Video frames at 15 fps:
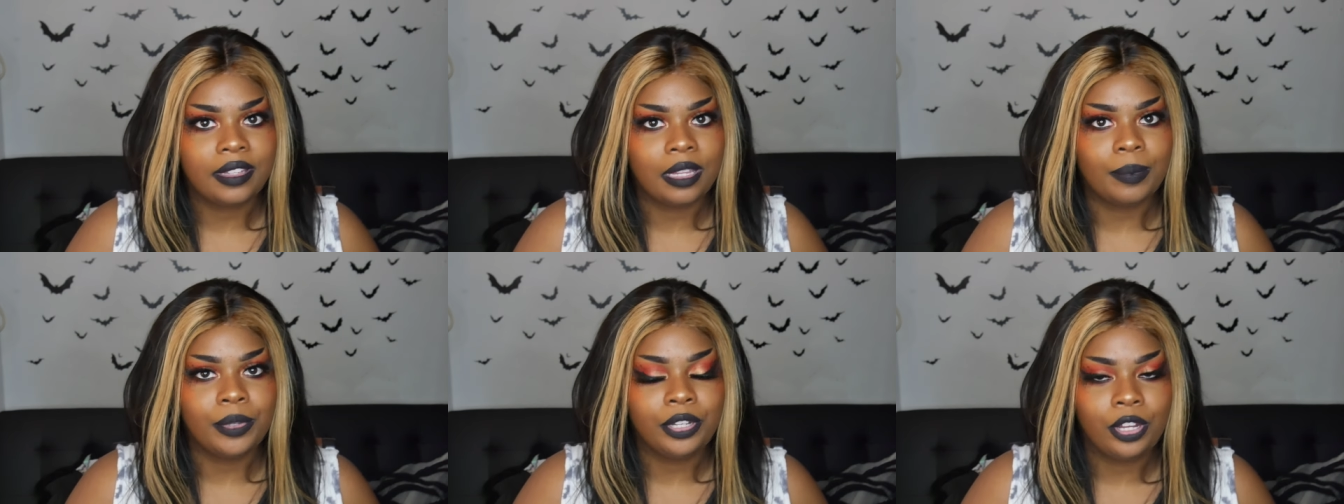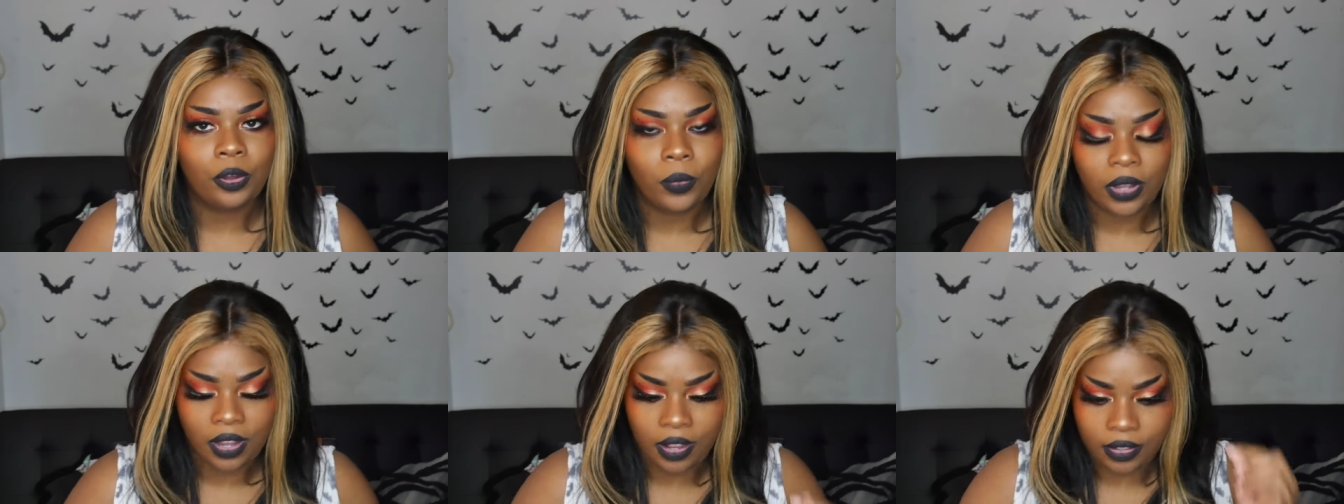Let me know
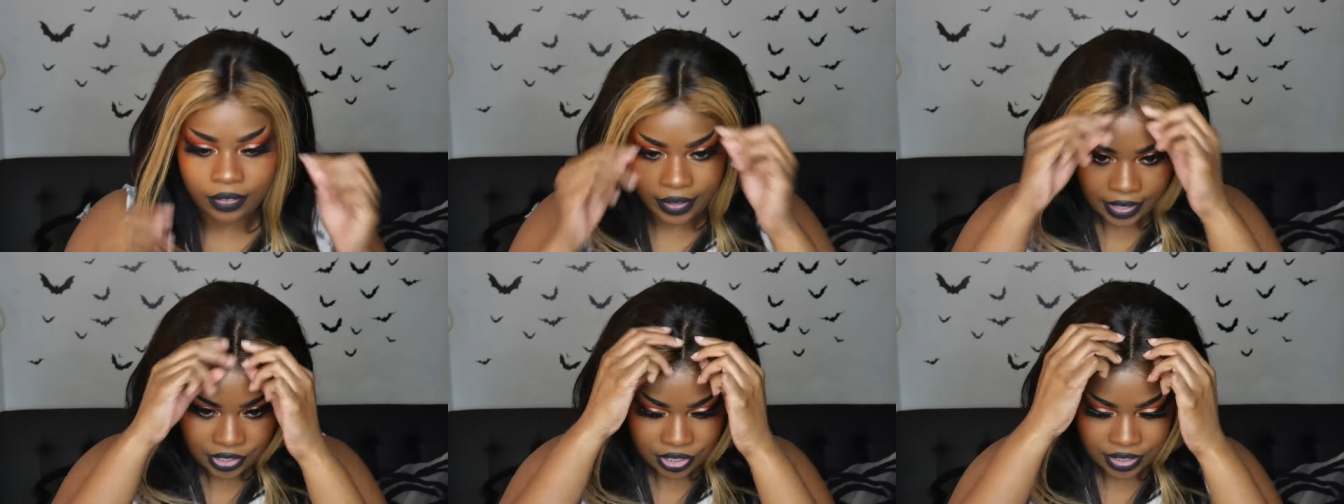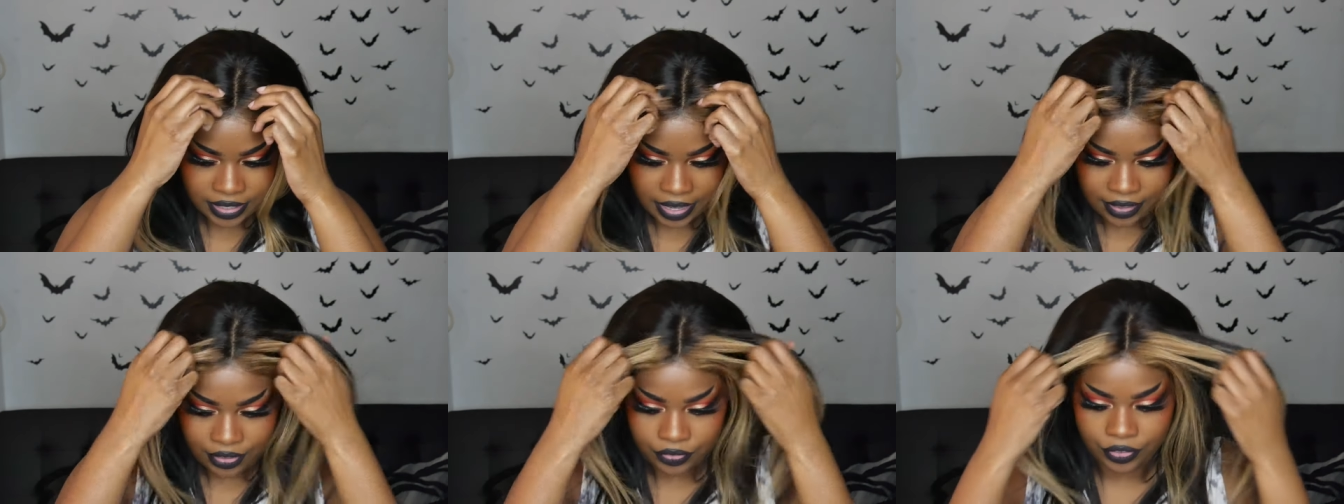what color I should
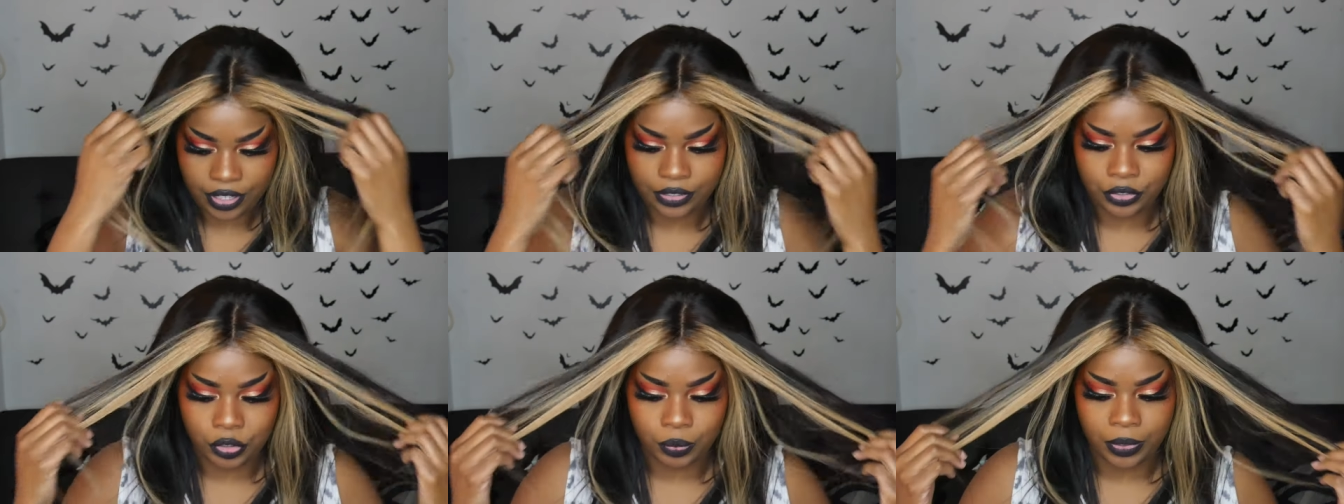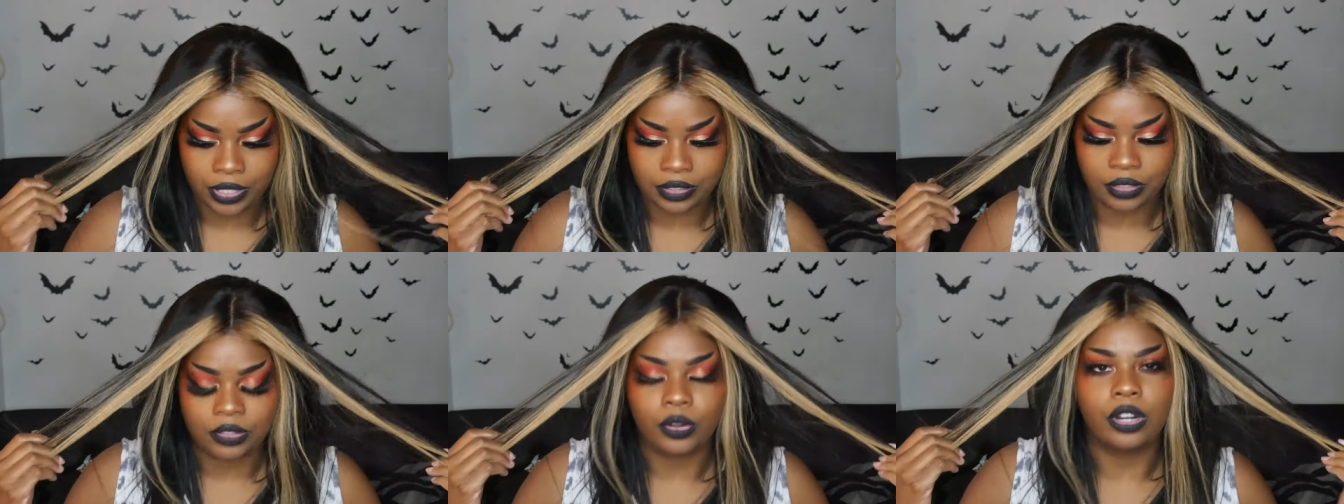dye the front two
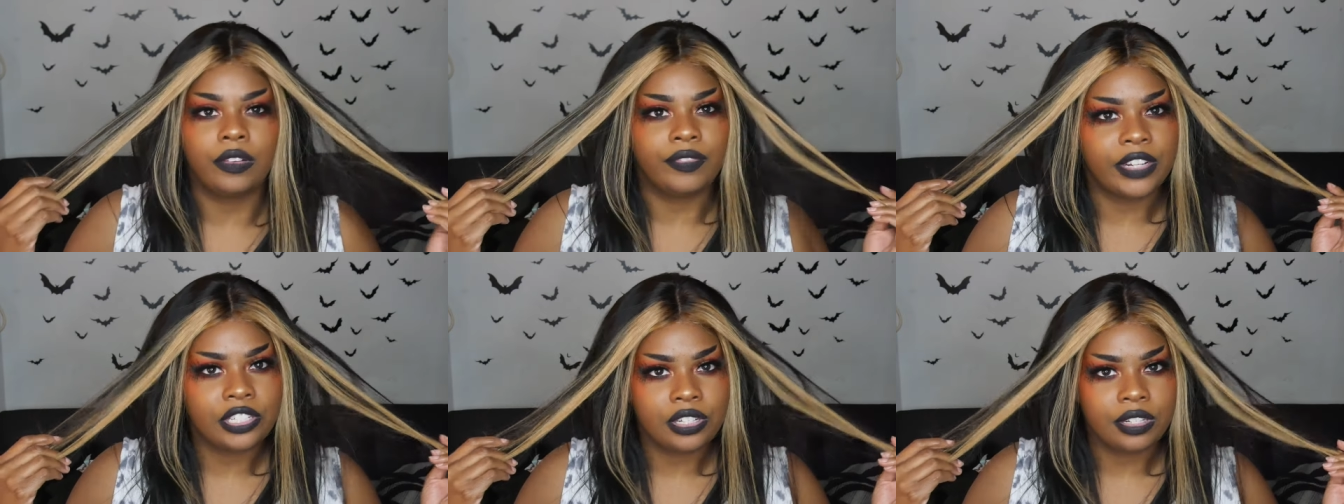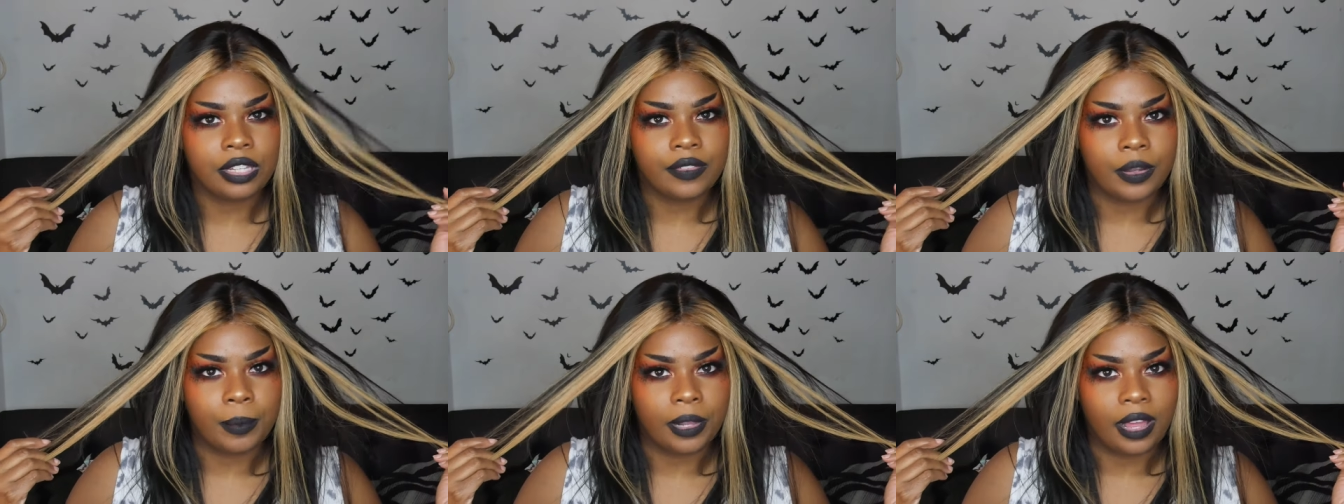pieces or if I should
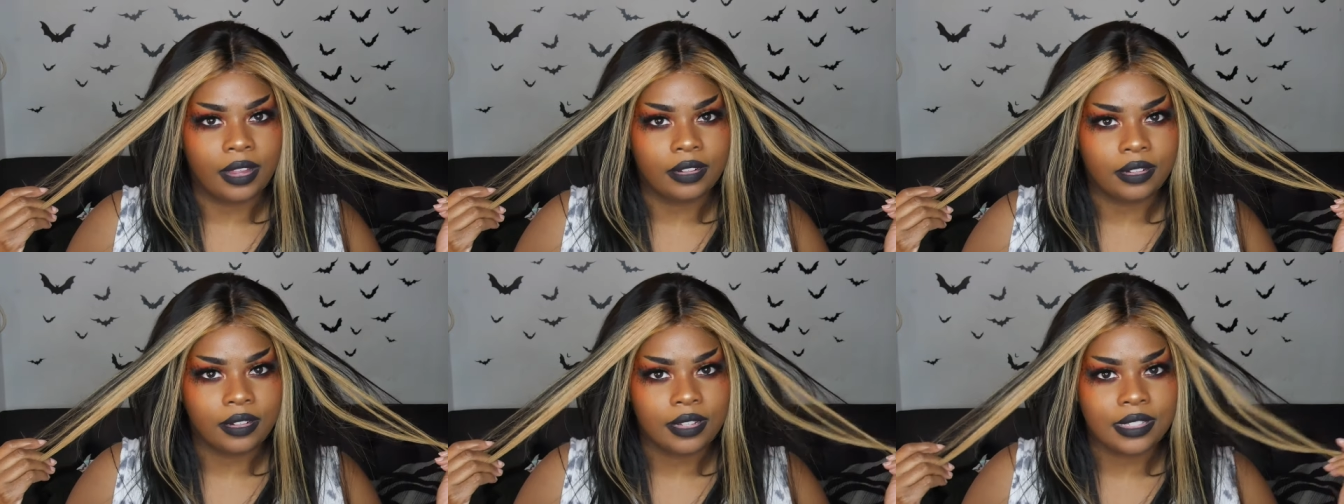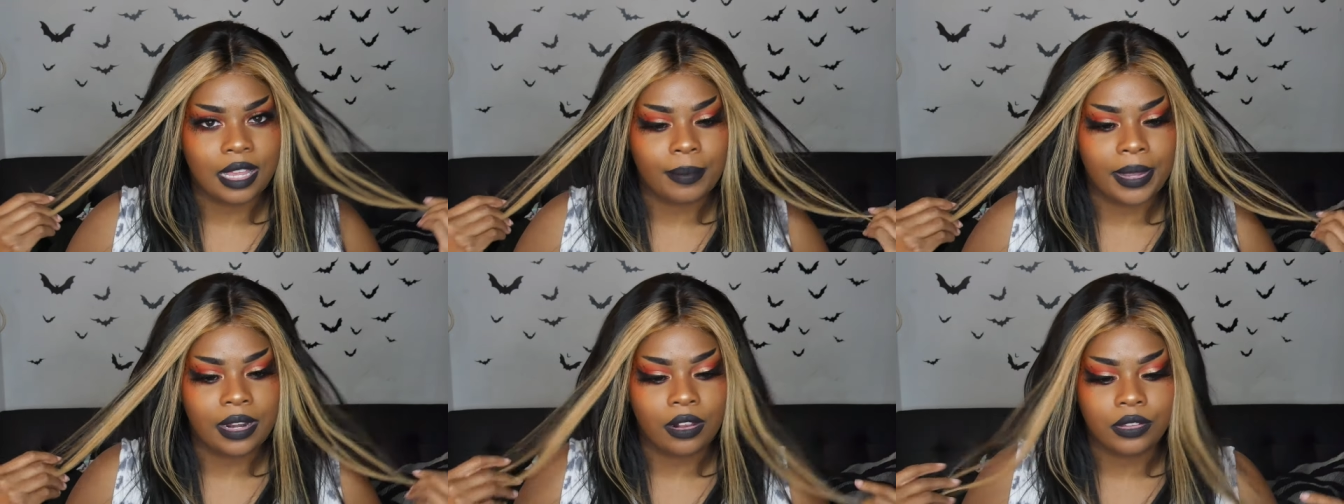leave it blonde because I
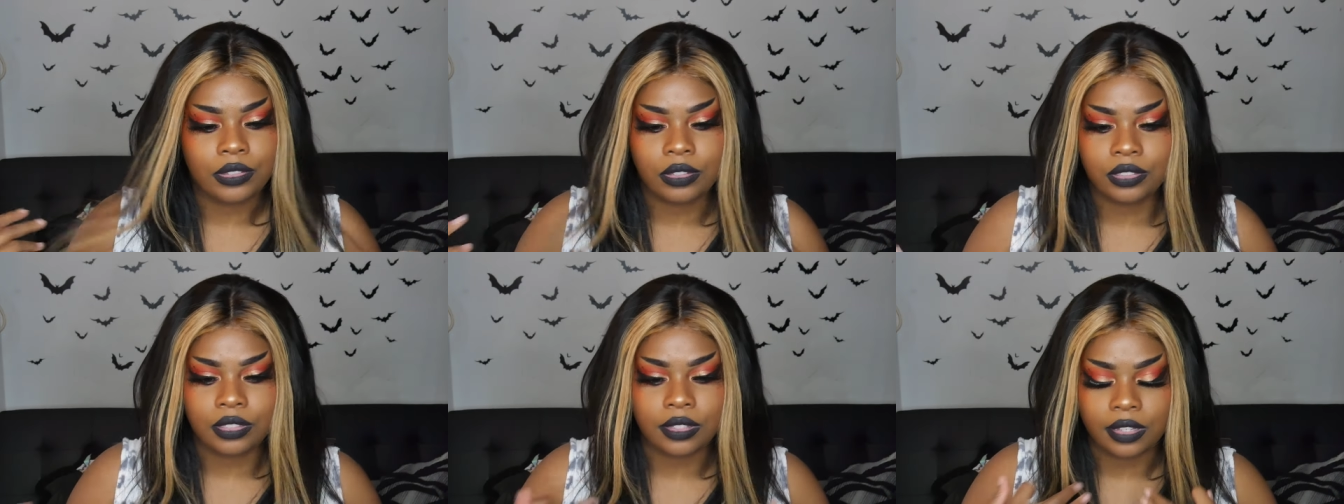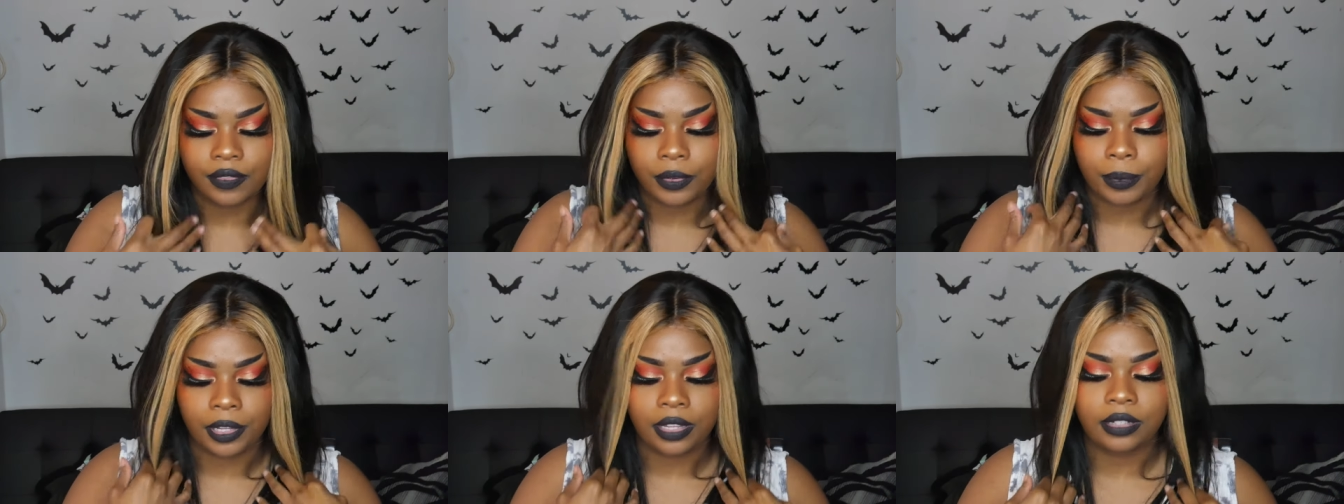might also just leave
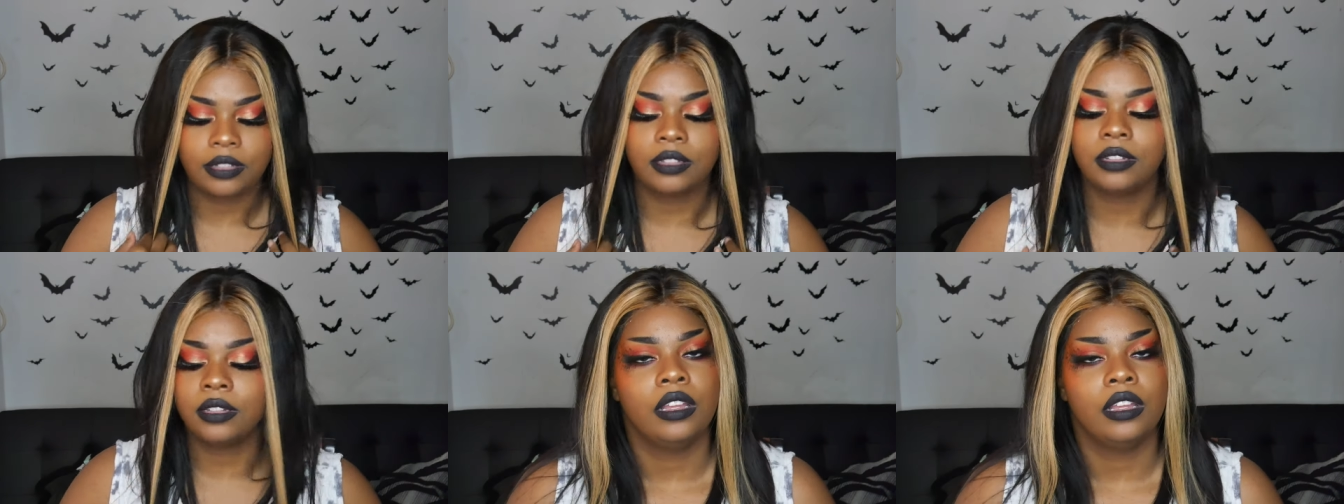it blonde.